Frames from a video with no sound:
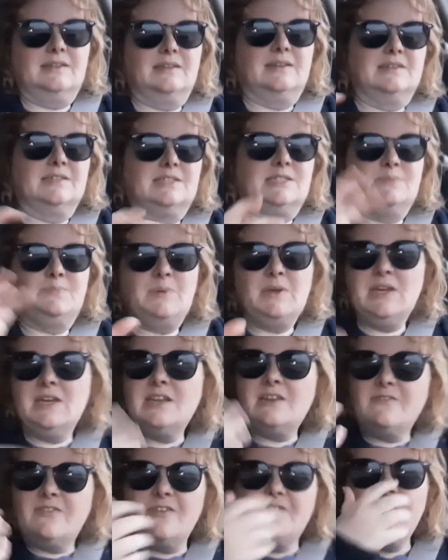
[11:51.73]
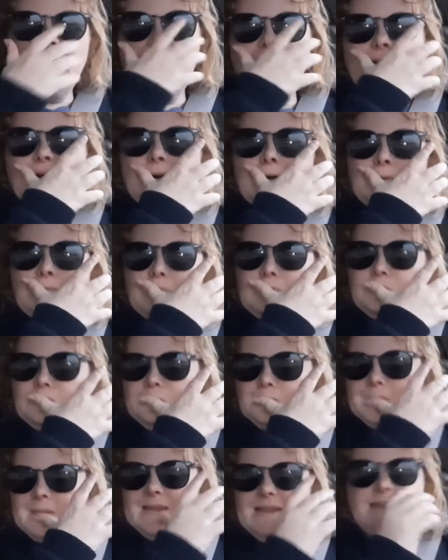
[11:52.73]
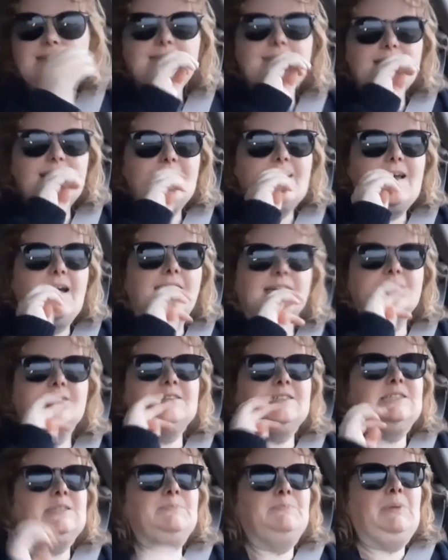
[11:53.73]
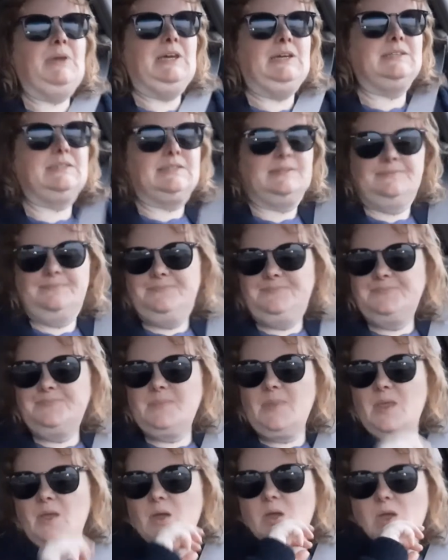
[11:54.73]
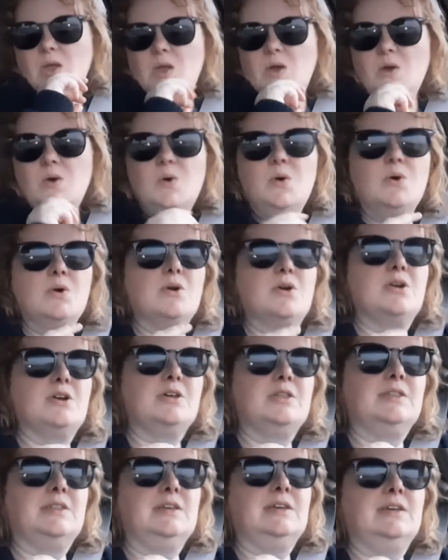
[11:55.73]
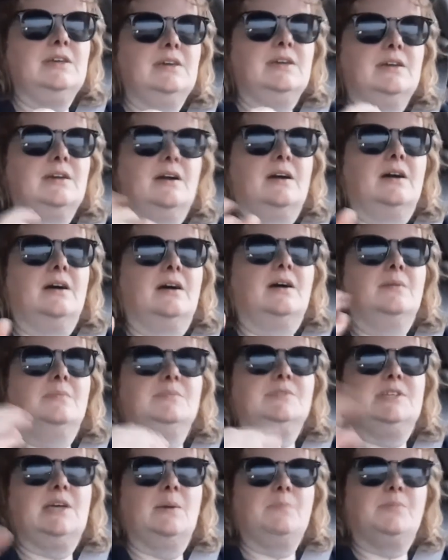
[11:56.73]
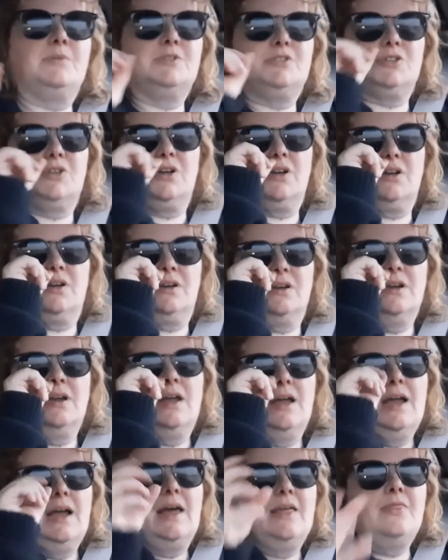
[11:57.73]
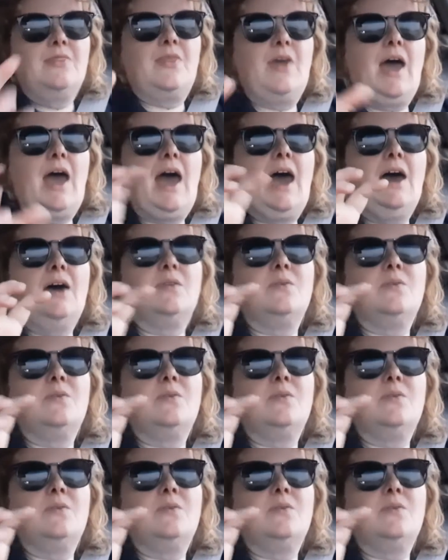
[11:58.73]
speed of the fan, I just spit, or the temperature, that